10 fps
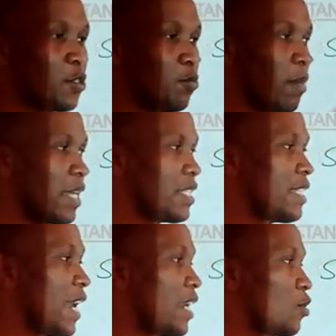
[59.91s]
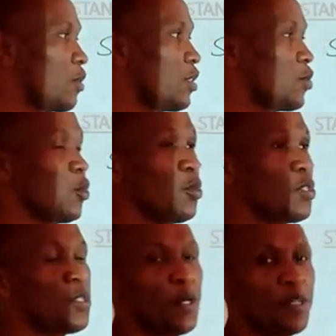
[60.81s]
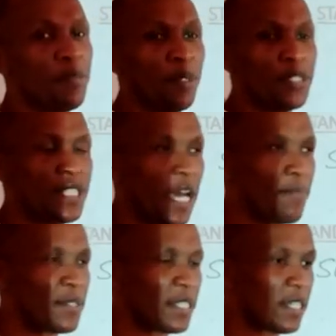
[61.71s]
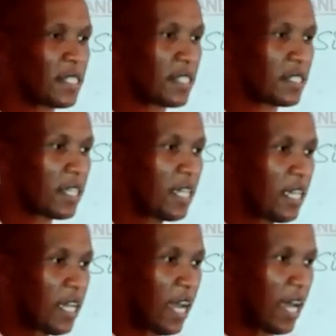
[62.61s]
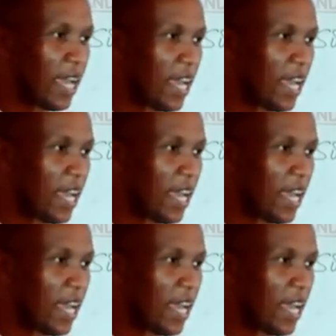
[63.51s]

you must start with two soluble substances. I